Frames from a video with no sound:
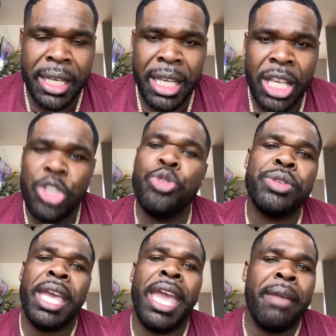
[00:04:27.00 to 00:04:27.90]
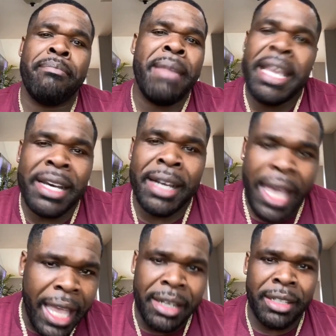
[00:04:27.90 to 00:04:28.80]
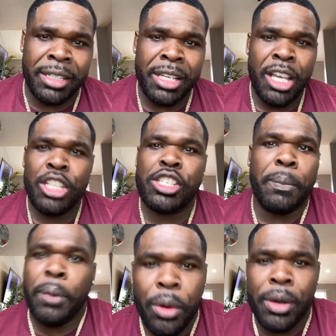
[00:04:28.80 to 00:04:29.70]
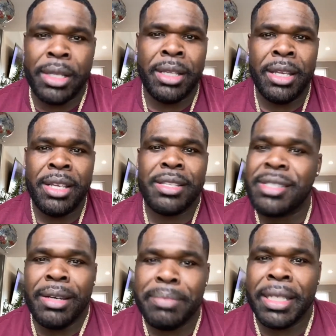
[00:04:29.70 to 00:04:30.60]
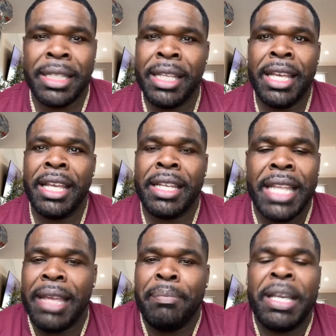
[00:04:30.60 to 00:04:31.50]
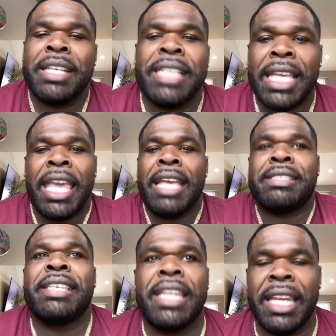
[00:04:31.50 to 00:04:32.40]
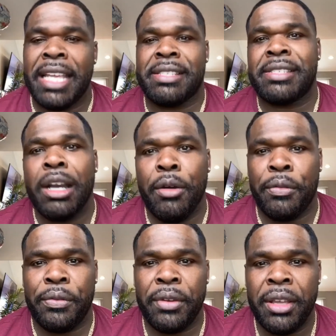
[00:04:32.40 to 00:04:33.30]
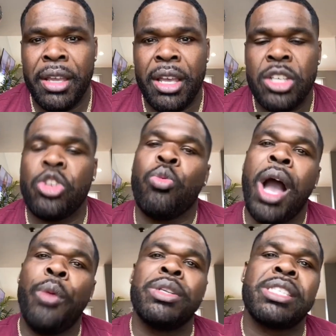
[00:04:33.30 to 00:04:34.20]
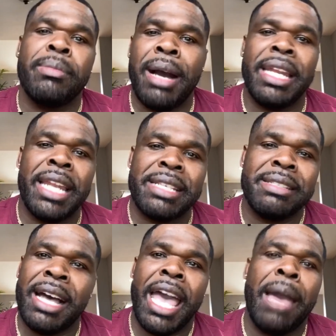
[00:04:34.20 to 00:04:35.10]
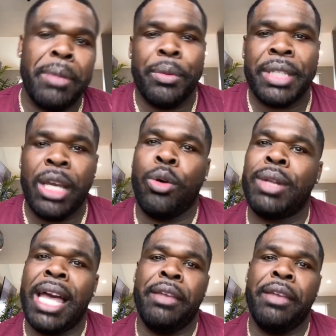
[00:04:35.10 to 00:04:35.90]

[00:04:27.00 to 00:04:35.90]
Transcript: You can't make a hater support something because they can't see it in themselves. So why would somebody that's not happy with their own life